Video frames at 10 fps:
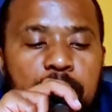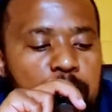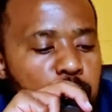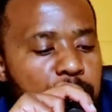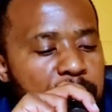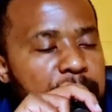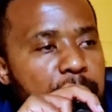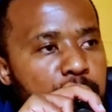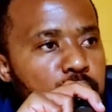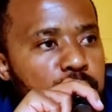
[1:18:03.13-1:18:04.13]
so that you may
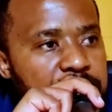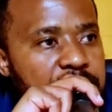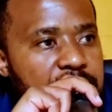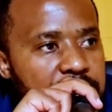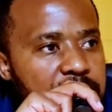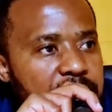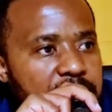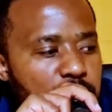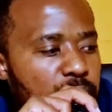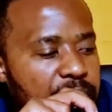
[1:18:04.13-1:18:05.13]
be able to teach the
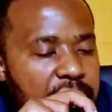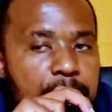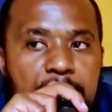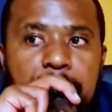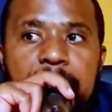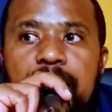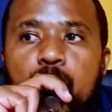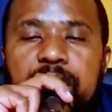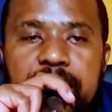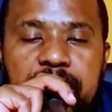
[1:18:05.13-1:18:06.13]
things that you've heard among
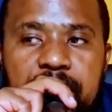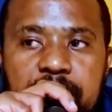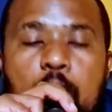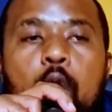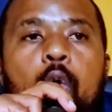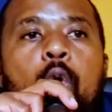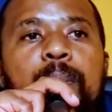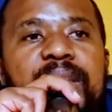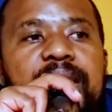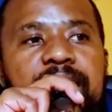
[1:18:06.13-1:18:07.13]
many witnesses.
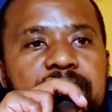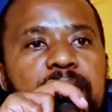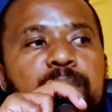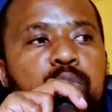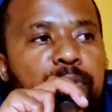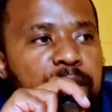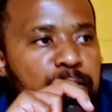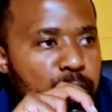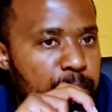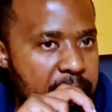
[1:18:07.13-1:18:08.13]
Commit the same to
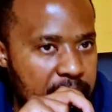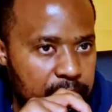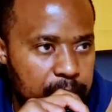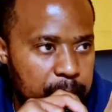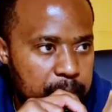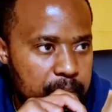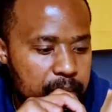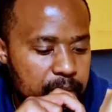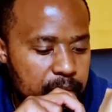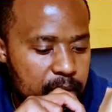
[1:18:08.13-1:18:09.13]
faithful men.
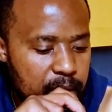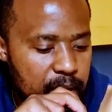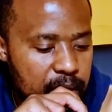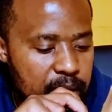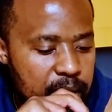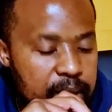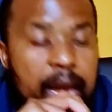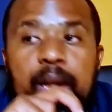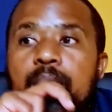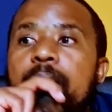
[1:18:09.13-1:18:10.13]

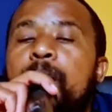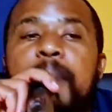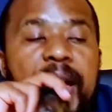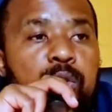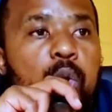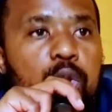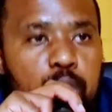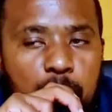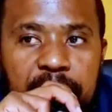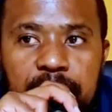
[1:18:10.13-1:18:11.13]
Then, by so
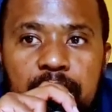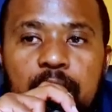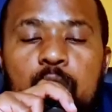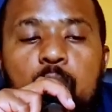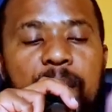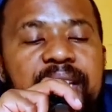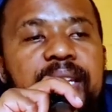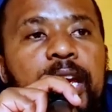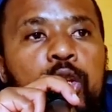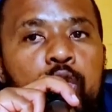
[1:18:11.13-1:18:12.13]
doing, you
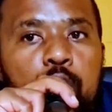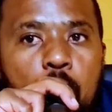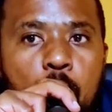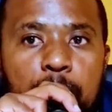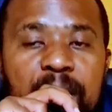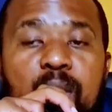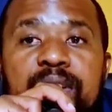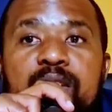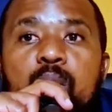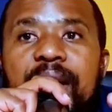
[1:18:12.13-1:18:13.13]
must endure
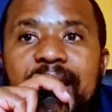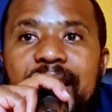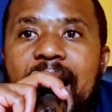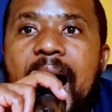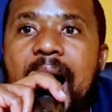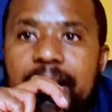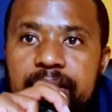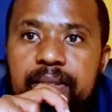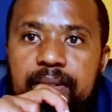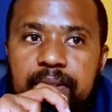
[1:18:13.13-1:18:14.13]
because it's going to get hard.
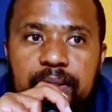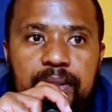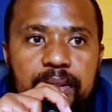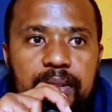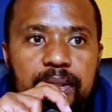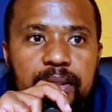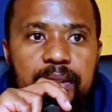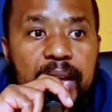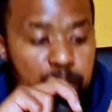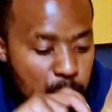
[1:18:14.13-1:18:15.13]

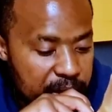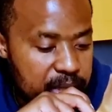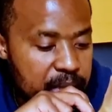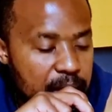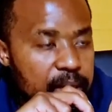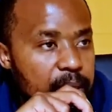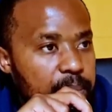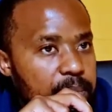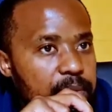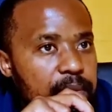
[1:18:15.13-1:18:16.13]
That's what he's telling
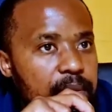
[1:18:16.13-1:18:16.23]
you.